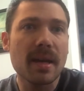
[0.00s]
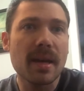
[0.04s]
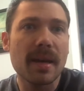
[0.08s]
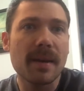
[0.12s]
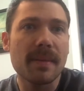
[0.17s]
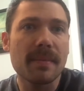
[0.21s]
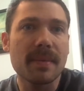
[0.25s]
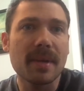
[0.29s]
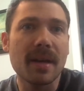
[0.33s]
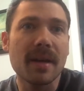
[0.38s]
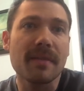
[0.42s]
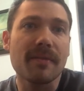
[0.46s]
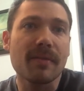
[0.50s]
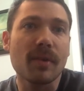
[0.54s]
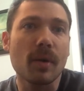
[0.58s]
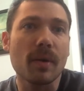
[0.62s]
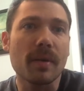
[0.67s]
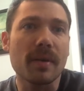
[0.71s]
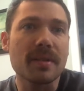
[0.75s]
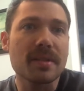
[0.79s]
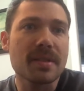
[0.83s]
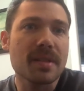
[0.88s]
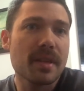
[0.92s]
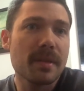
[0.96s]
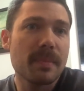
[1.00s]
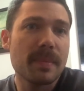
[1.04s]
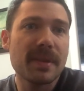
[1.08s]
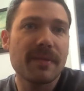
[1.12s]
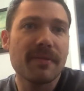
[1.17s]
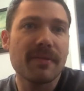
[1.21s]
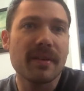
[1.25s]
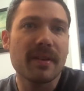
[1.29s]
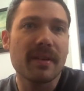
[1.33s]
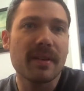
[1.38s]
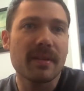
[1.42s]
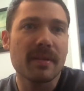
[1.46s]
Not of course, it could be
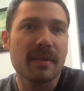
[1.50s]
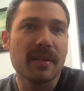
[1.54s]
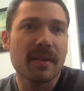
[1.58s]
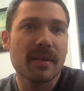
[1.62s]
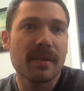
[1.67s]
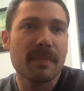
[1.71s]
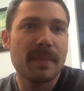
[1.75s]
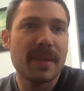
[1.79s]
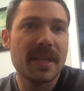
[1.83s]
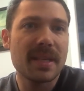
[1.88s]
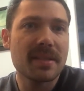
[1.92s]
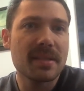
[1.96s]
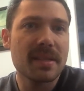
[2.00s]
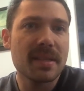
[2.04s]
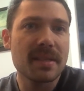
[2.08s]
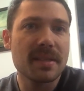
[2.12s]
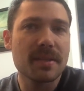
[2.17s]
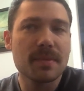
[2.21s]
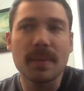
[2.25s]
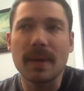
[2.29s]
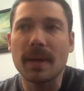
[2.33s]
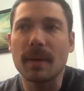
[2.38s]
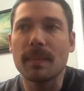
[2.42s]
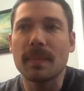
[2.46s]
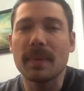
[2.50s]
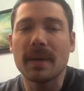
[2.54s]
for PC as well,